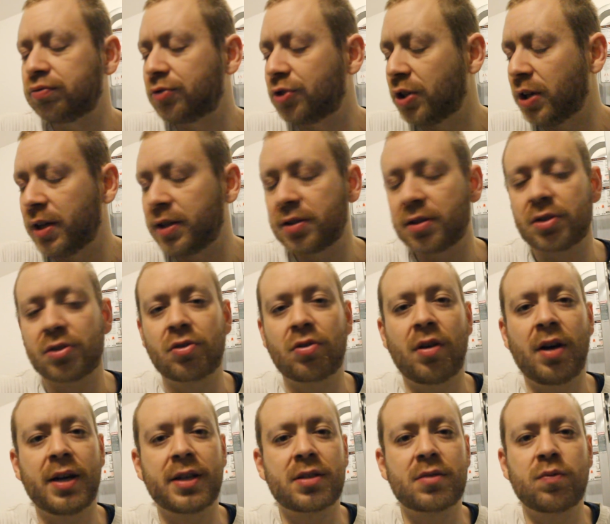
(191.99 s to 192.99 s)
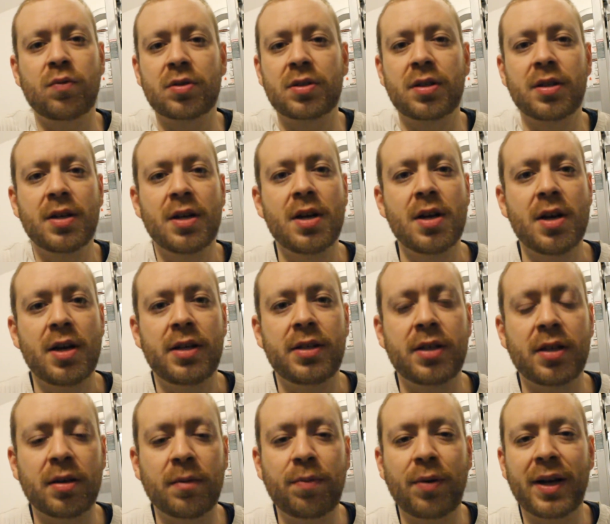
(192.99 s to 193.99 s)
Jesus Christ. Is
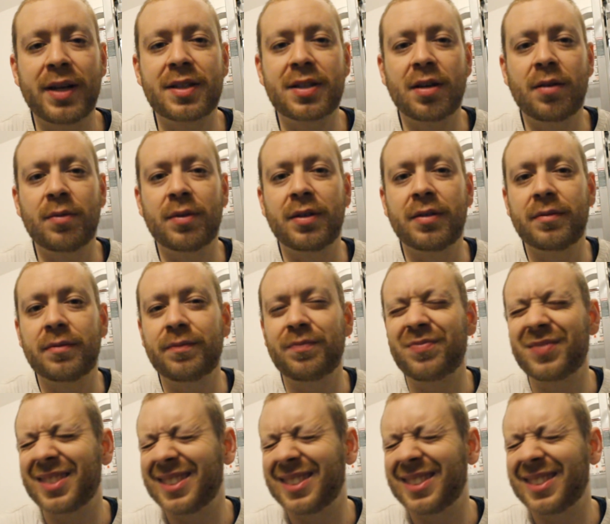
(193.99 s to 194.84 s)
he going to play someone?